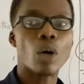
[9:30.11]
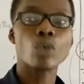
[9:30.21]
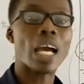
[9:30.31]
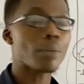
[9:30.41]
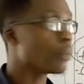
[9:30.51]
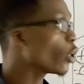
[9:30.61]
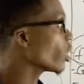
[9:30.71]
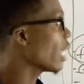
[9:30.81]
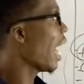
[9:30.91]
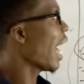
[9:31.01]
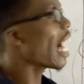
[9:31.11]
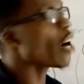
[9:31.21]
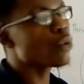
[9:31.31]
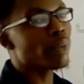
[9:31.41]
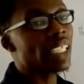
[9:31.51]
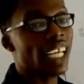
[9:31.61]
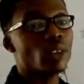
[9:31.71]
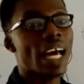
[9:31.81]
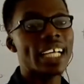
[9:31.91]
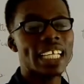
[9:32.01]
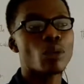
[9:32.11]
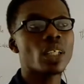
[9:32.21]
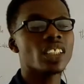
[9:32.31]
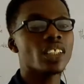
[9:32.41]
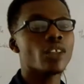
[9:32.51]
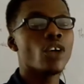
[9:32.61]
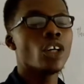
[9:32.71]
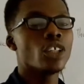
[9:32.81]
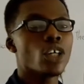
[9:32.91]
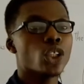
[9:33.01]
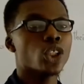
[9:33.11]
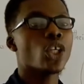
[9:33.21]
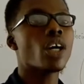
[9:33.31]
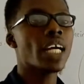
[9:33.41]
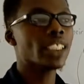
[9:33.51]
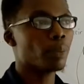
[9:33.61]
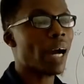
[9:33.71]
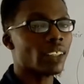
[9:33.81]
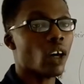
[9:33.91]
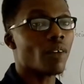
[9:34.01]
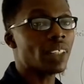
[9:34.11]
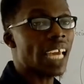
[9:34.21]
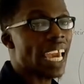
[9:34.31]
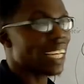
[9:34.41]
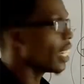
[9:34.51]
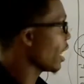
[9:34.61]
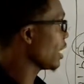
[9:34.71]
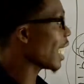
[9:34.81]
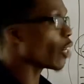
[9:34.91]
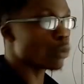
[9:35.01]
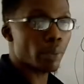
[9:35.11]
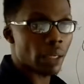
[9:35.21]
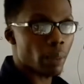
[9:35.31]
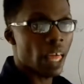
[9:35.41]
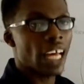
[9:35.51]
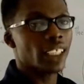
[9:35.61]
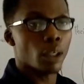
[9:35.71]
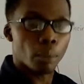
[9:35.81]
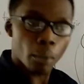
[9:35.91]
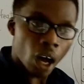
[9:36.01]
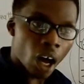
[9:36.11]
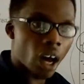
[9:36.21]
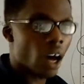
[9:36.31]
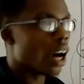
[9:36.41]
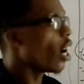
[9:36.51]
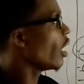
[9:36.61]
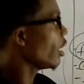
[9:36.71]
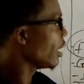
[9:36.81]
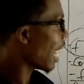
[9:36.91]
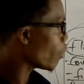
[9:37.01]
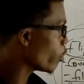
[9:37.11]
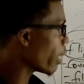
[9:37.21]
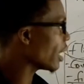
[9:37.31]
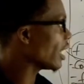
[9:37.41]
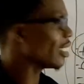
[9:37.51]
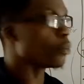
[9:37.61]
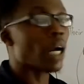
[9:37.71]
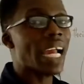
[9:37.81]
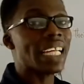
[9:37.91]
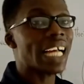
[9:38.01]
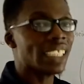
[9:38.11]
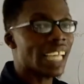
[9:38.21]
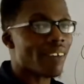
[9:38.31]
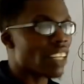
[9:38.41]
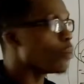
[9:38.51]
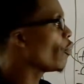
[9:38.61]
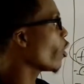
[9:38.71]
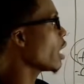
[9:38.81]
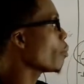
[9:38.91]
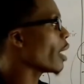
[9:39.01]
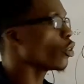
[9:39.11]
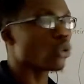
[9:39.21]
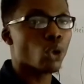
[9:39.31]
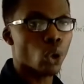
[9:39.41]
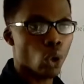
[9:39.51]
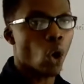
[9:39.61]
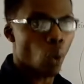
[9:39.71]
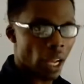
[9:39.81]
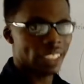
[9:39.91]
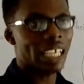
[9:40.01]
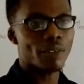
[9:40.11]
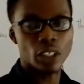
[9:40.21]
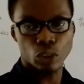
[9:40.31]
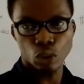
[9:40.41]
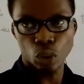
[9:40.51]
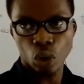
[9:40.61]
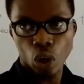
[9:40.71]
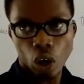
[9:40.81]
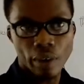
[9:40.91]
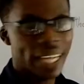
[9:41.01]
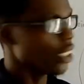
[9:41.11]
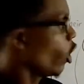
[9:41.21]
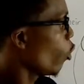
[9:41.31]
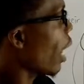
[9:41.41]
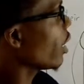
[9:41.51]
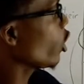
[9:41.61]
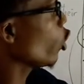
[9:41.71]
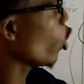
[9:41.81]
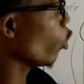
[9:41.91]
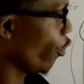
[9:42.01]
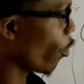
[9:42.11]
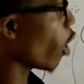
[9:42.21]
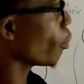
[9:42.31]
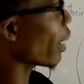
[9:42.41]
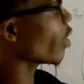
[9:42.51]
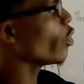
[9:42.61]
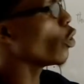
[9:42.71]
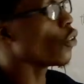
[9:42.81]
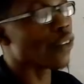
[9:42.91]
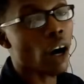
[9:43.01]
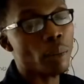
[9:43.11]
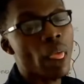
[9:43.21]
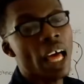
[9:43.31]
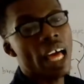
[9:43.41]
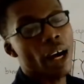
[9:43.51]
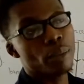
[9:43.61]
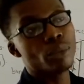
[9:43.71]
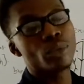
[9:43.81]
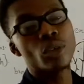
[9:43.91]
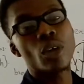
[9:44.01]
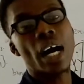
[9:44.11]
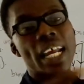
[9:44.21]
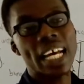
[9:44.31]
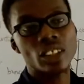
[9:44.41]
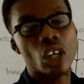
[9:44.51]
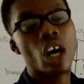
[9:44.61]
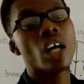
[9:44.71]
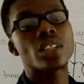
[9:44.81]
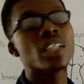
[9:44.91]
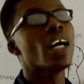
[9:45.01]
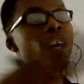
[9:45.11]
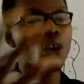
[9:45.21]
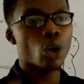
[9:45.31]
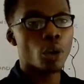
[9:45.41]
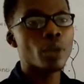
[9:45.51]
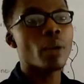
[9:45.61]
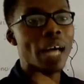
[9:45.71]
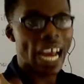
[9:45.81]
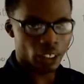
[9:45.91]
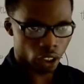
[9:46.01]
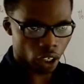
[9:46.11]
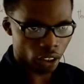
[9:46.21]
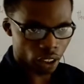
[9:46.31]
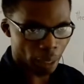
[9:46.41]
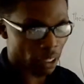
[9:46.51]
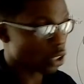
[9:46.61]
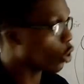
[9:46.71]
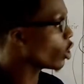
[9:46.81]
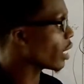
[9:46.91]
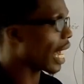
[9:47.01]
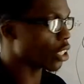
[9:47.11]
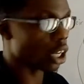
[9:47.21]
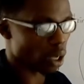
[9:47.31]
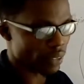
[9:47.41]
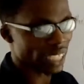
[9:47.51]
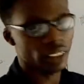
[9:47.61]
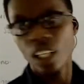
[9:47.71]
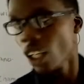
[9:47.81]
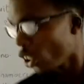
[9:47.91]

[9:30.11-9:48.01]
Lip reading: What do I mean? Because albumen, in case I answer, what is the storage part of the egg? Is the albumen. The more the albumen is, the more energy available for the embryo to grow when it's time for it to grow. Alright? While this yolk will form, part of it will form allantois, chromium, and chromium and all of that.